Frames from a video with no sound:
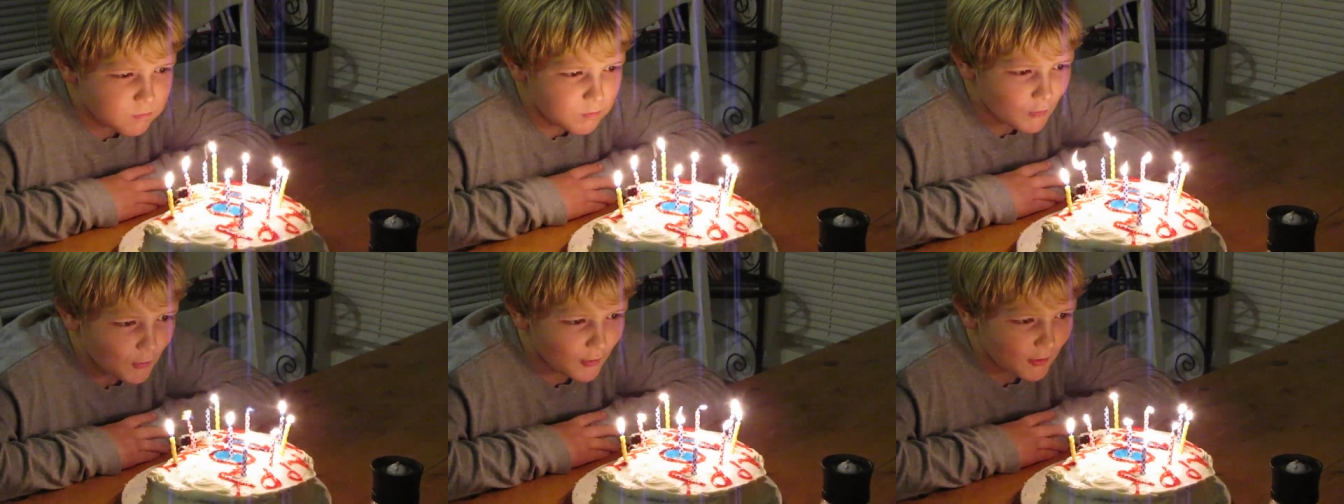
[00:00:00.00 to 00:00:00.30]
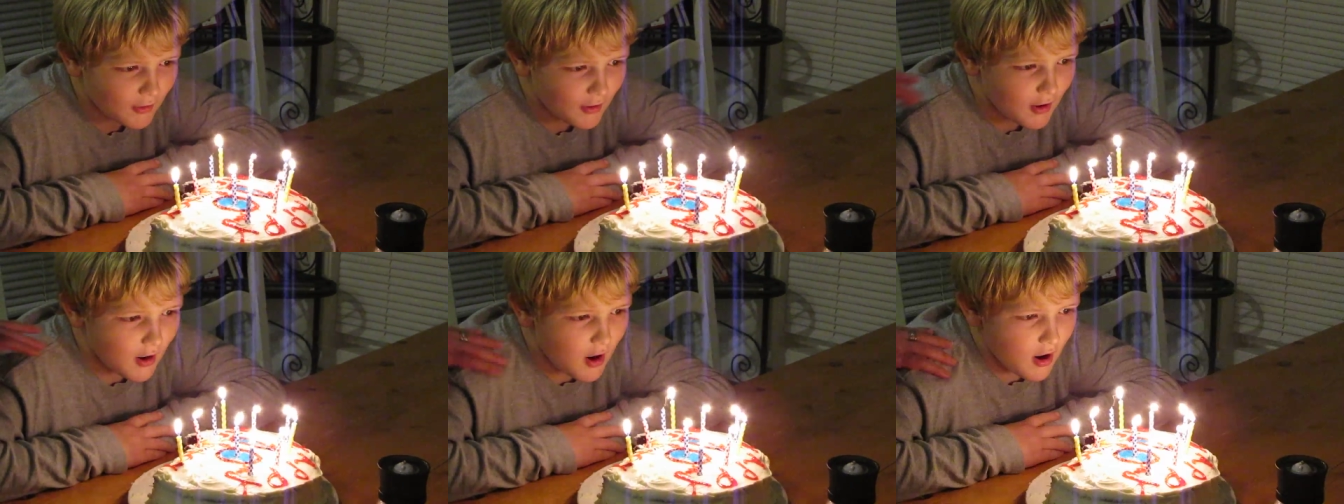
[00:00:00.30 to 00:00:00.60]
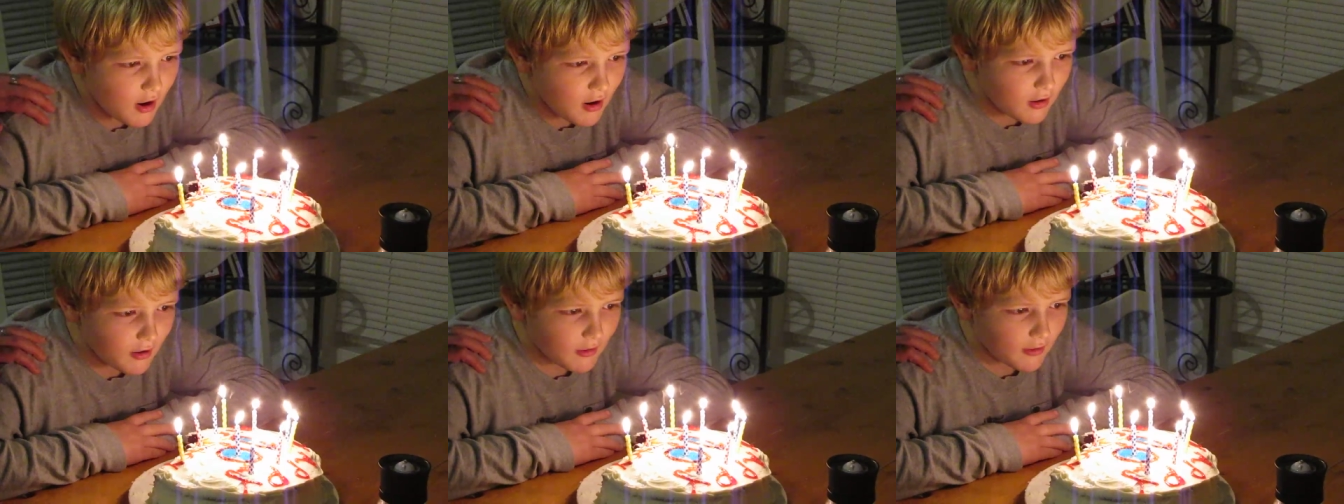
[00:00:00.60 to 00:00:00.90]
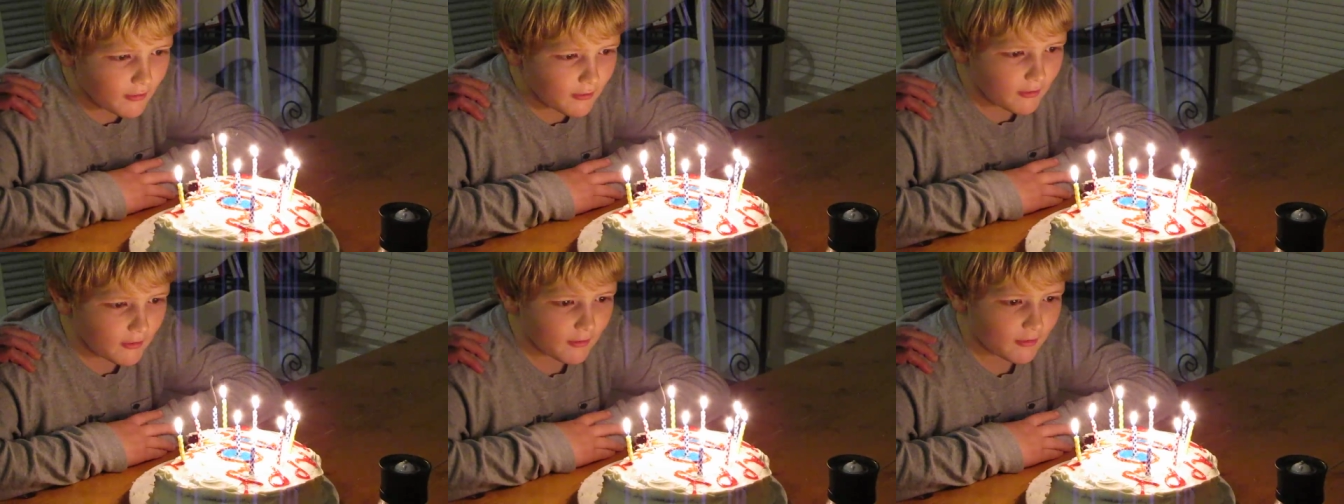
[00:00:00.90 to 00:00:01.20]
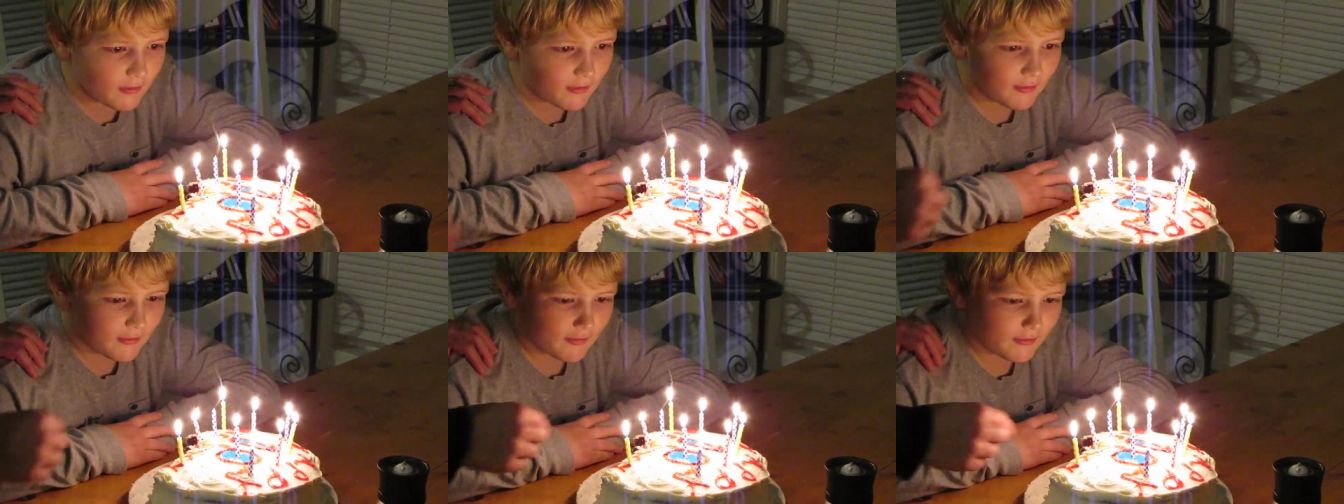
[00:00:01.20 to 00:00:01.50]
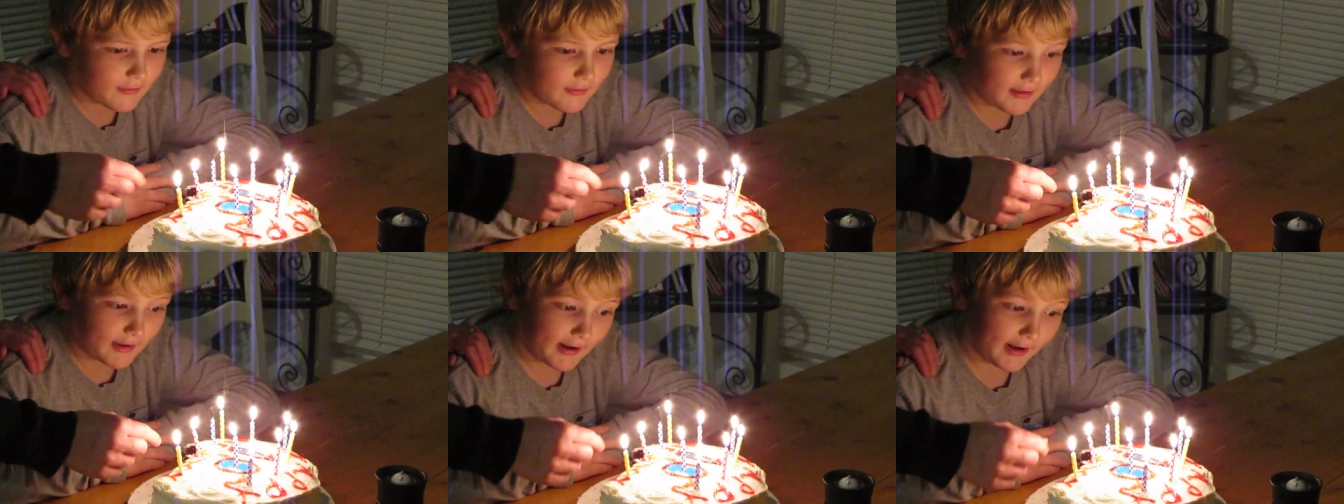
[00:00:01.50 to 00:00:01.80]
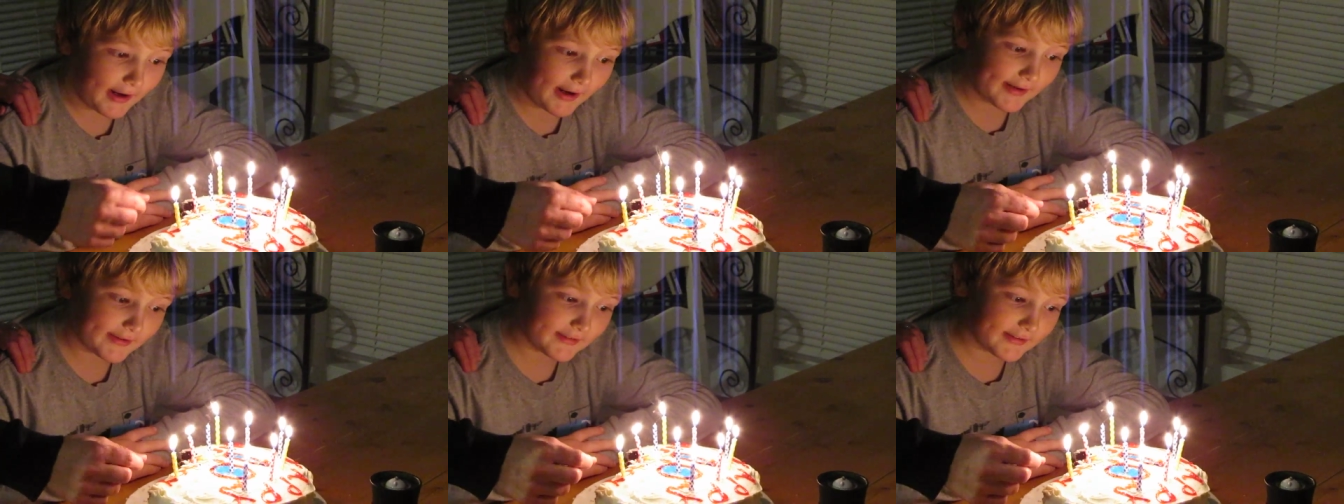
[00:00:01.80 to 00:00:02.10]
Wait, first think of a wish.
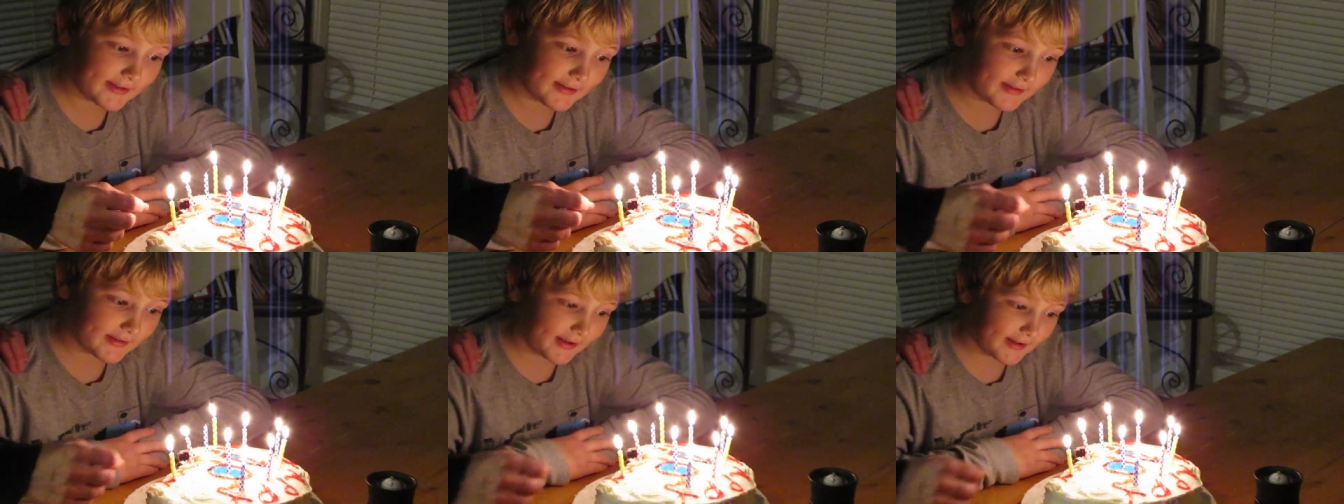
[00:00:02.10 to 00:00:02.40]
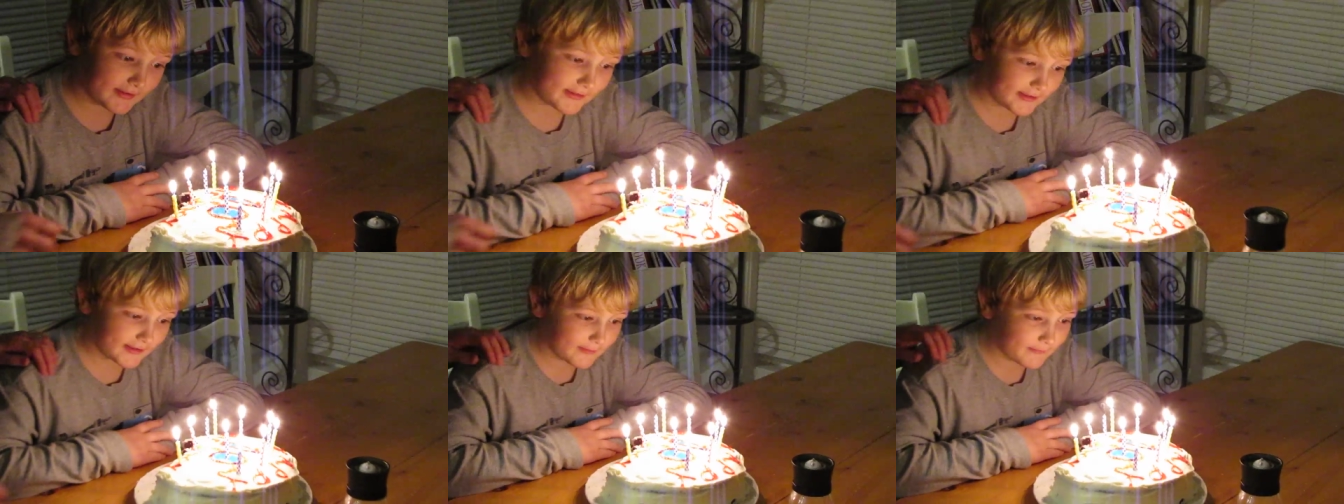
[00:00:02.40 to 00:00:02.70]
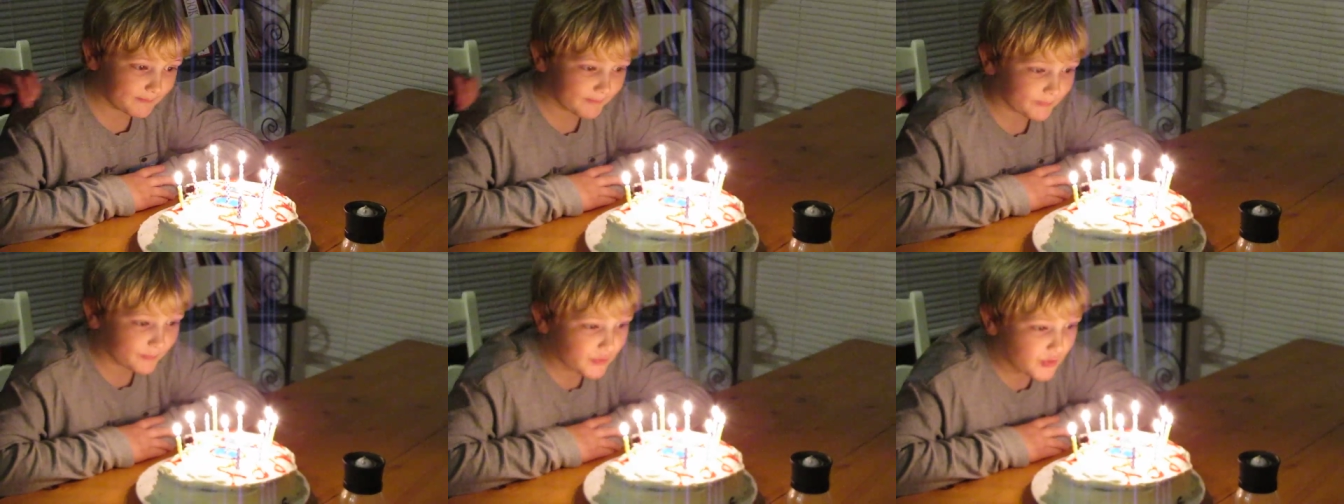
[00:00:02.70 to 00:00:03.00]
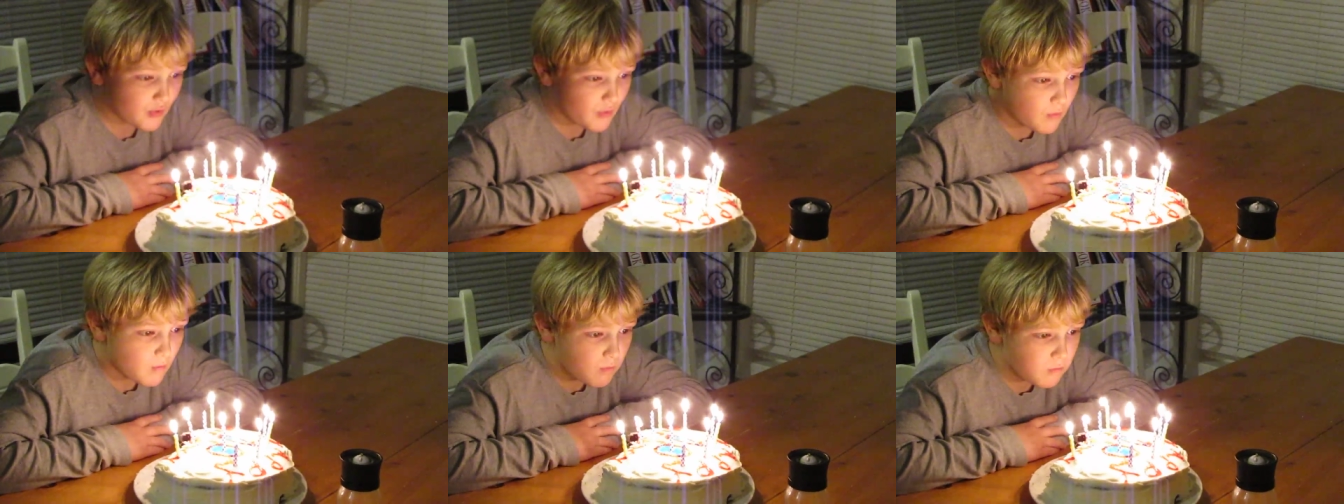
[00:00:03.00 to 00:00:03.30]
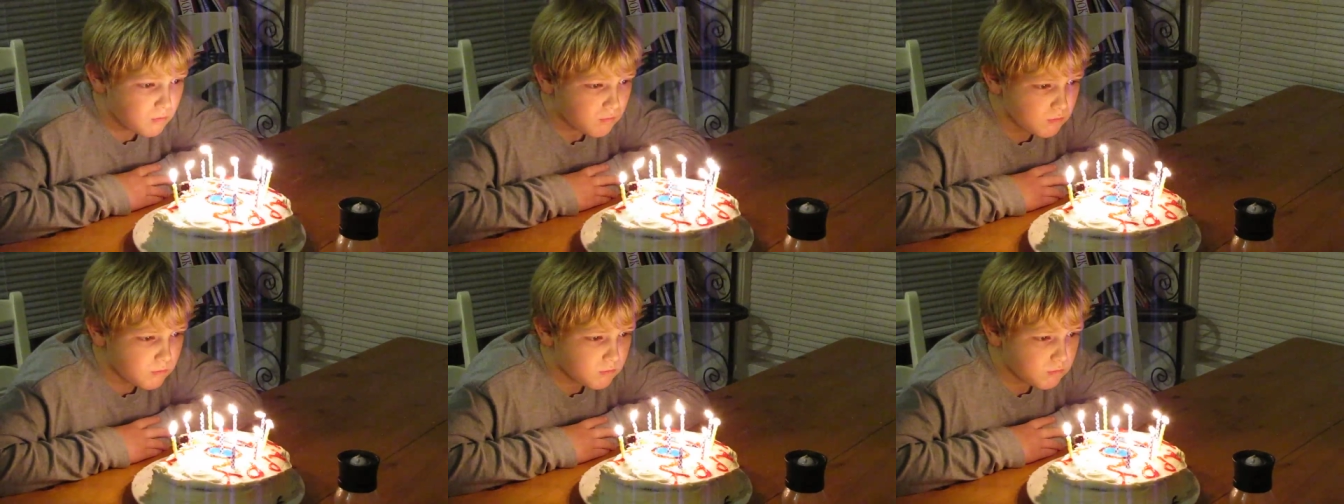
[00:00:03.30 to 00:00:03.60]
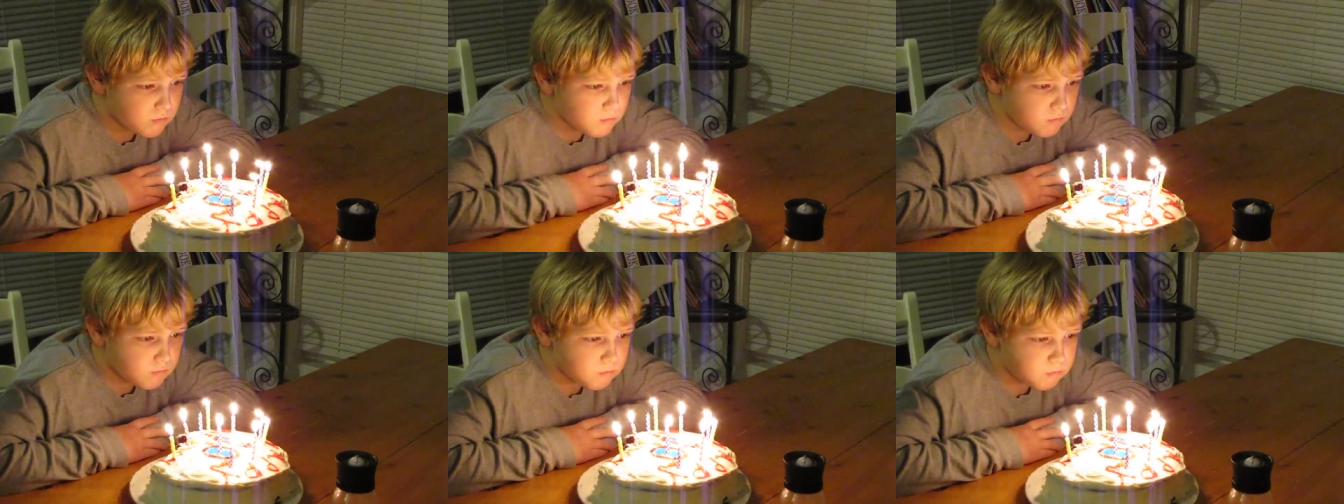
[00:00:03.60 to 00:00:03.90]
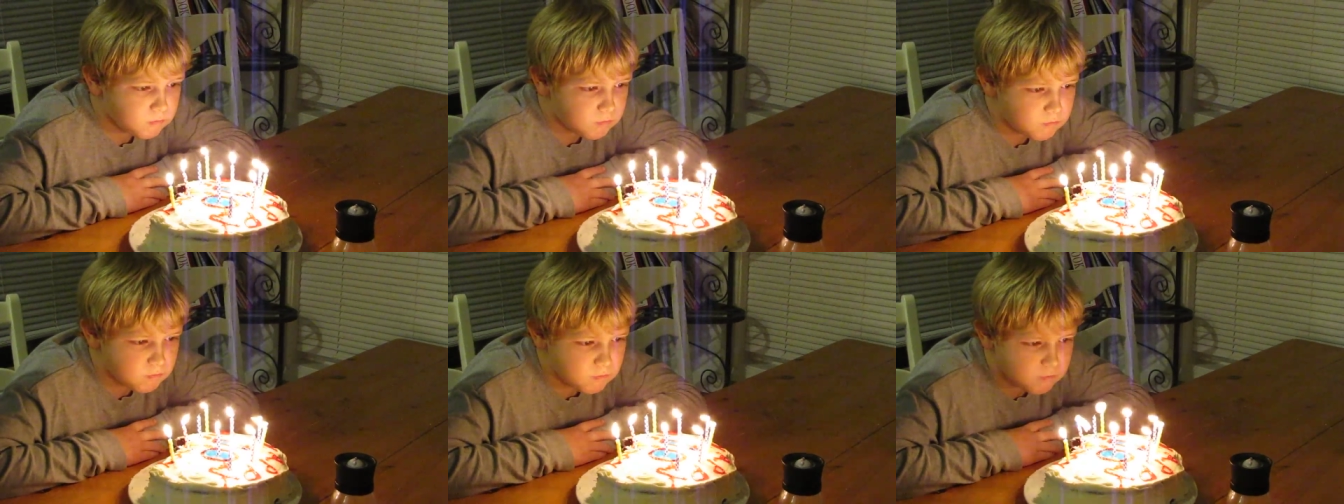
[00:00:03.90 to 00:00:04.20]
I did. I okay, did. all right. I'll.
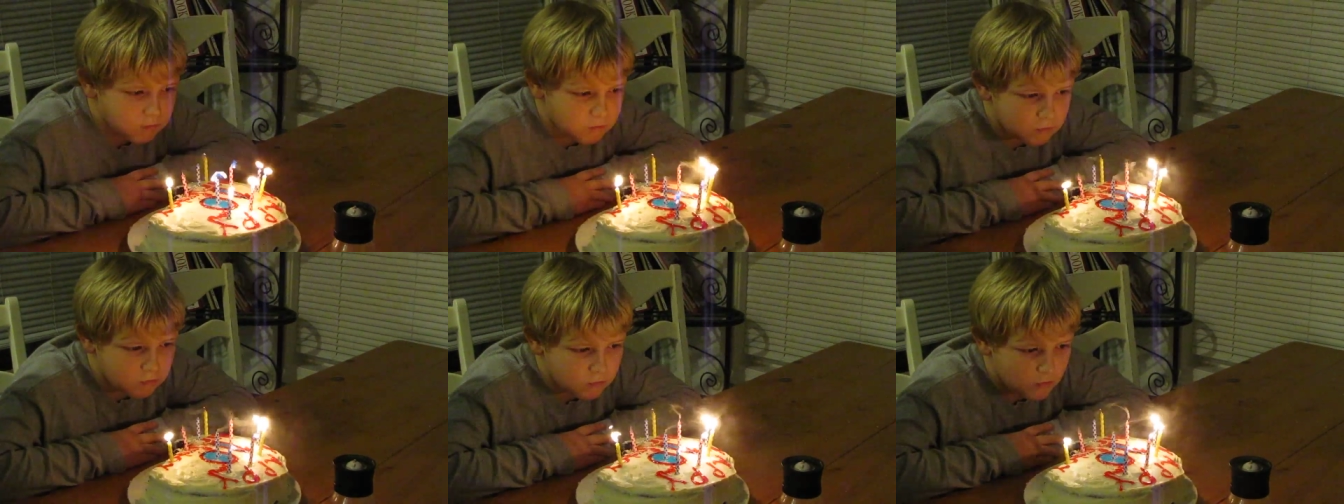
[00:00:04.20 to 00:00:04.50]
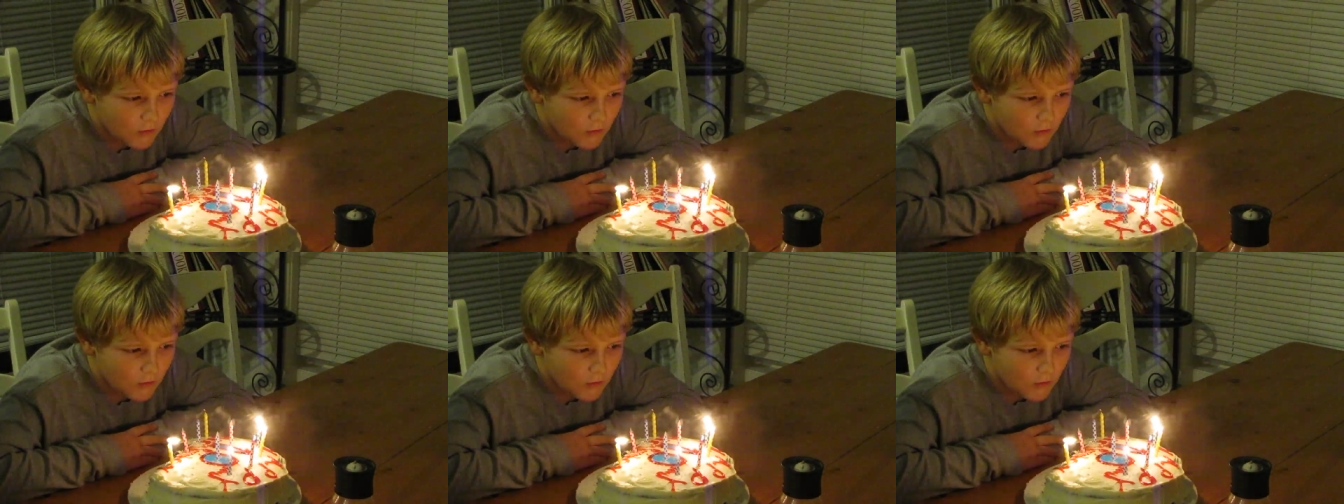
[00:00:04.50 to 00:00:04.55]
Hurry.